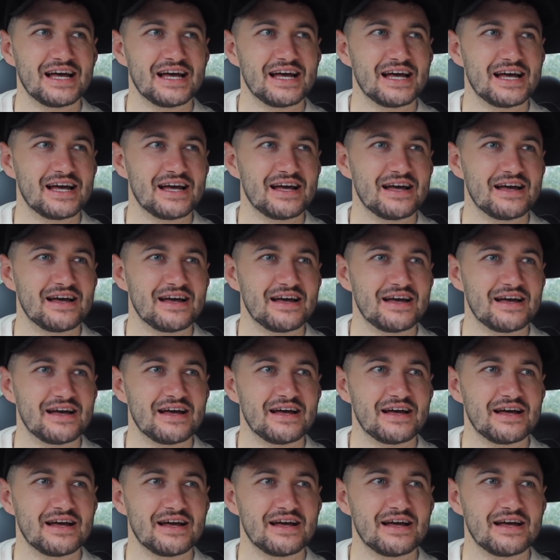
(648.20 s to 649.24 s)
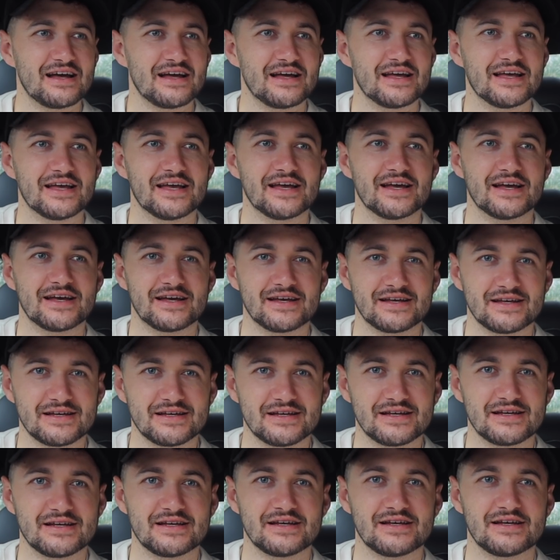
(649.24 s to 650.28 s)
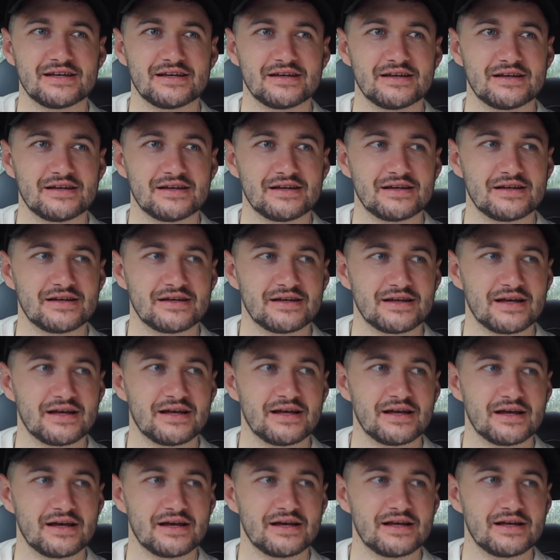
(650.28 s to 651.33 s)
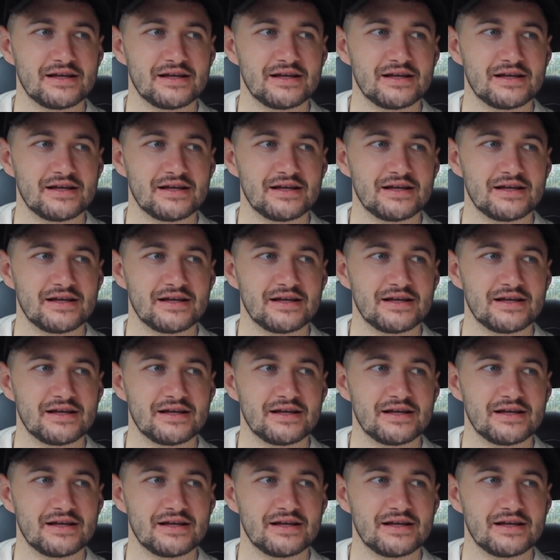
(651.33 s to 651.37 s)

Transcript: (silent)